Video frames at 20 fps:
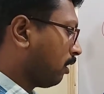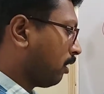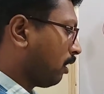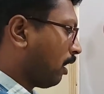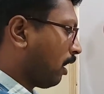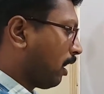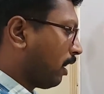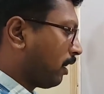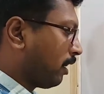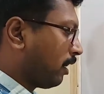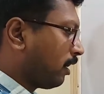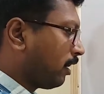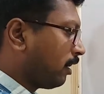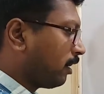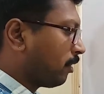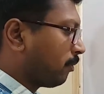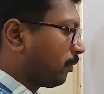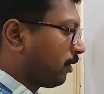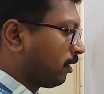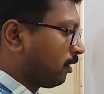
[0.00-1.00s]
RNA
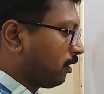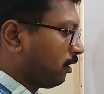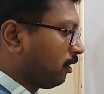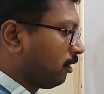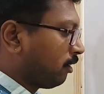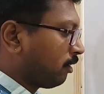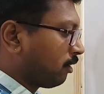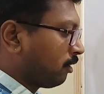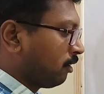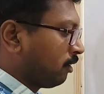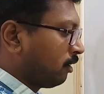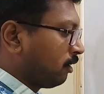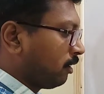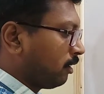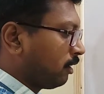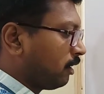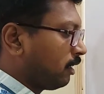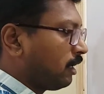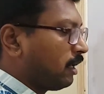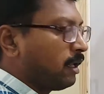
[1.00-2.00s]
dependent
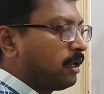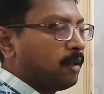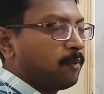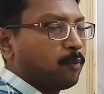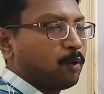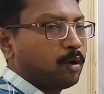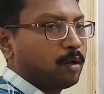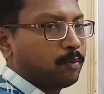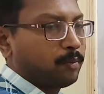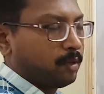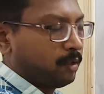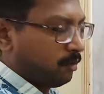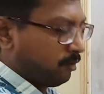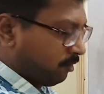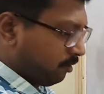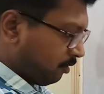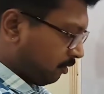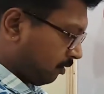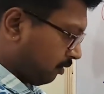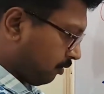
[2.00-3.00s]
DNA polymerase.